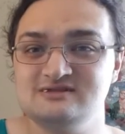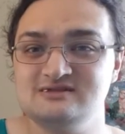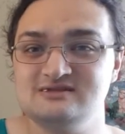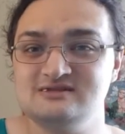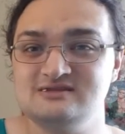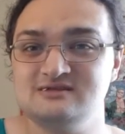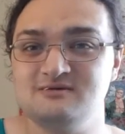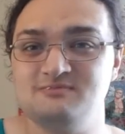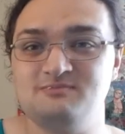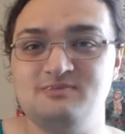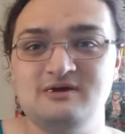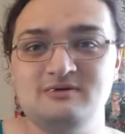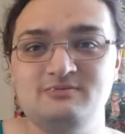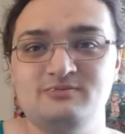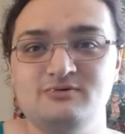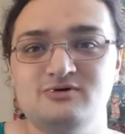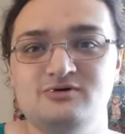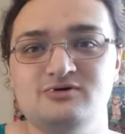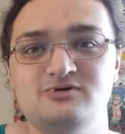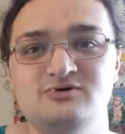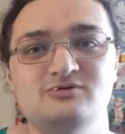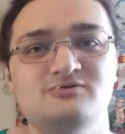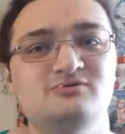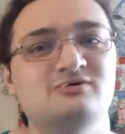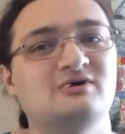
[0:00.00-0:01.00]
the people
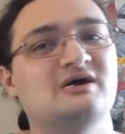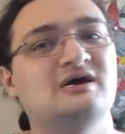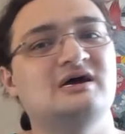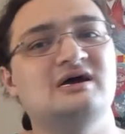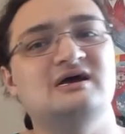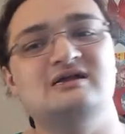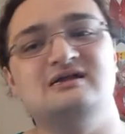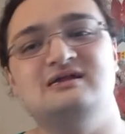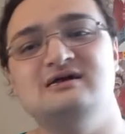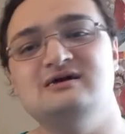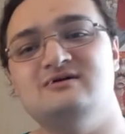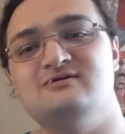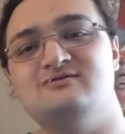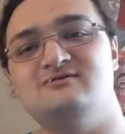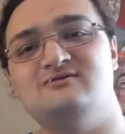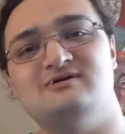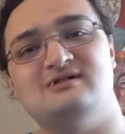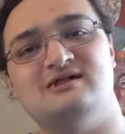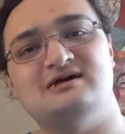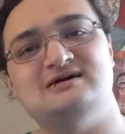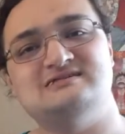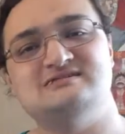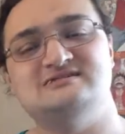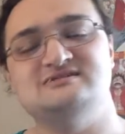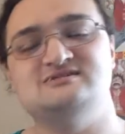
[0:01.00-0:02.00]
who didn't
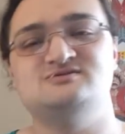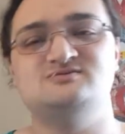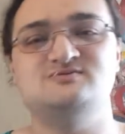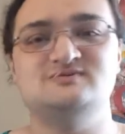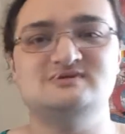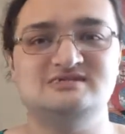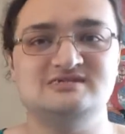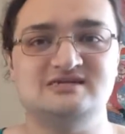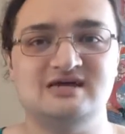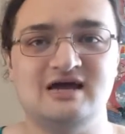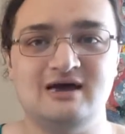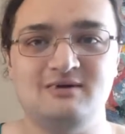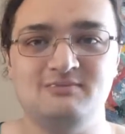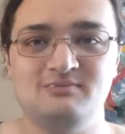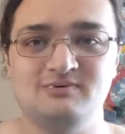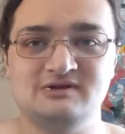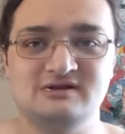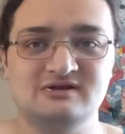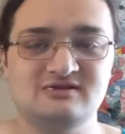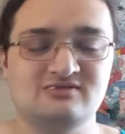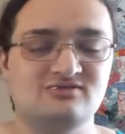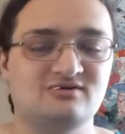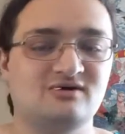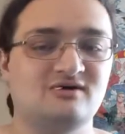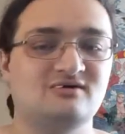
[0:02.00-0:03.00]
realize the switch happened
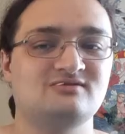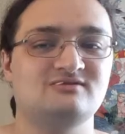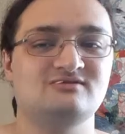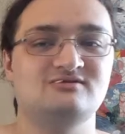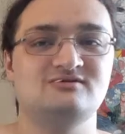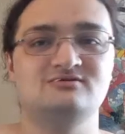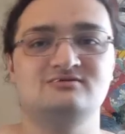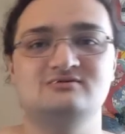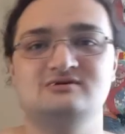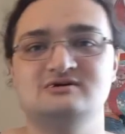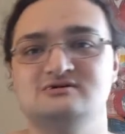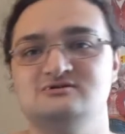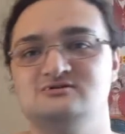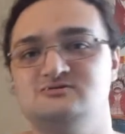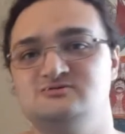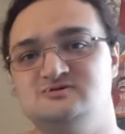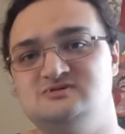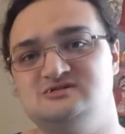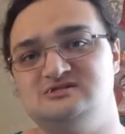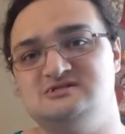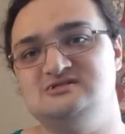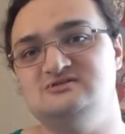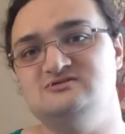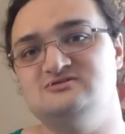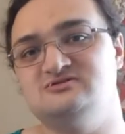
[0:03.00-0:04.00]
and thought the New Year's was
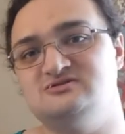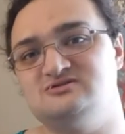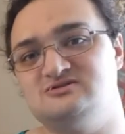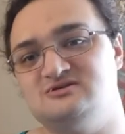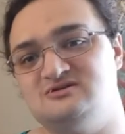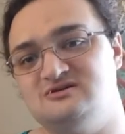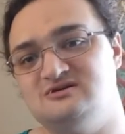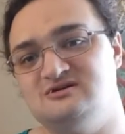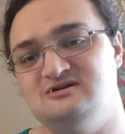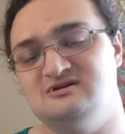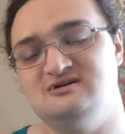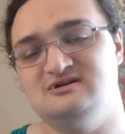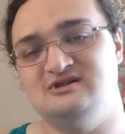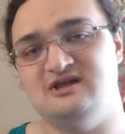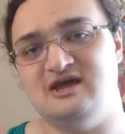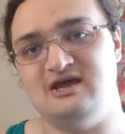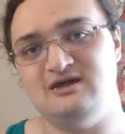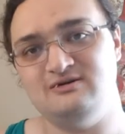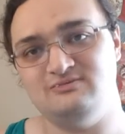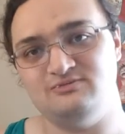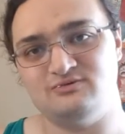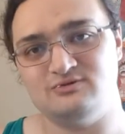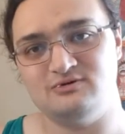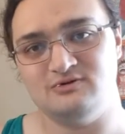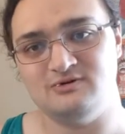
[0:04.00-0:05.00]
still starting in
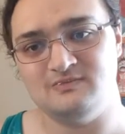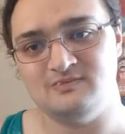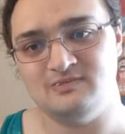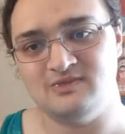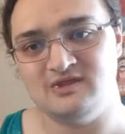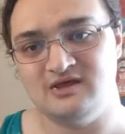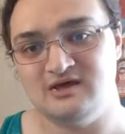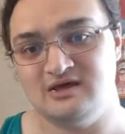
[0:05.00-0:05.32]
April,